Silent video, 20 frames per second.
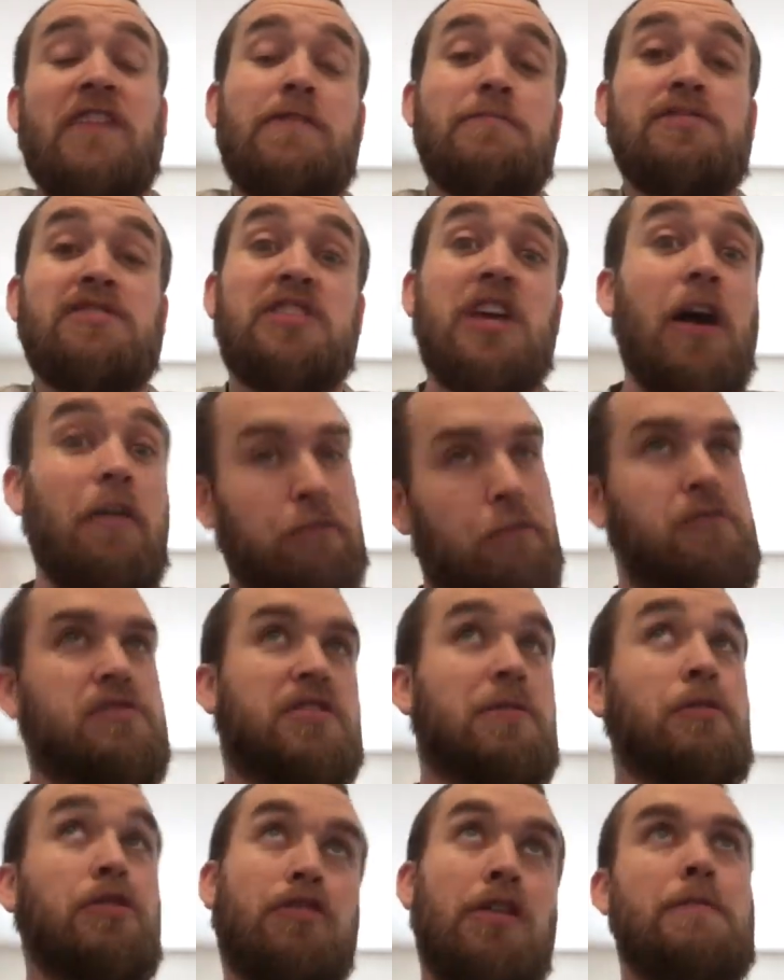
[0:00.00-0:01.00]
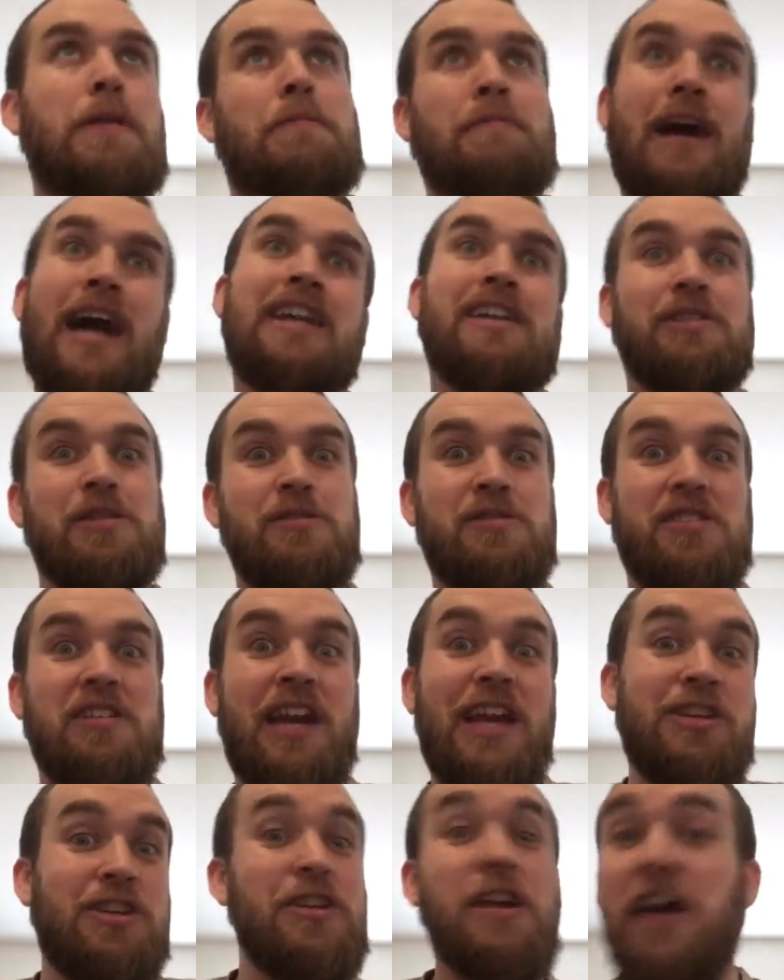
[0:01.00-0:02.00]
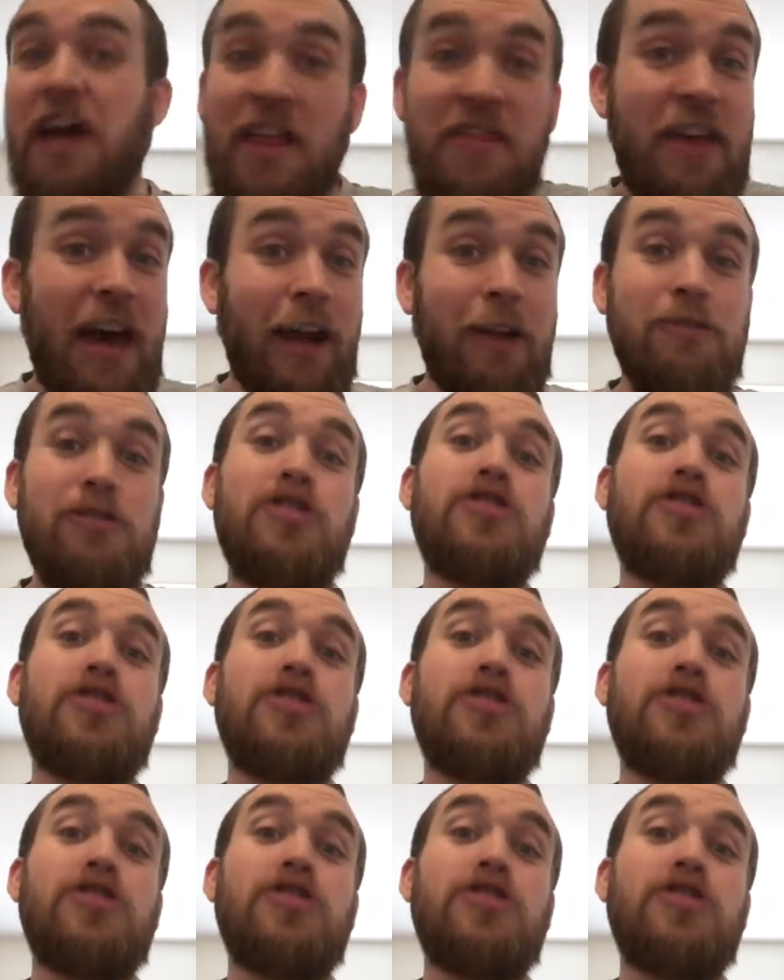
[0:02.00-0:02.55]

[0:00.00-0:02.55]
himself through some creepy mind hallucination, that'll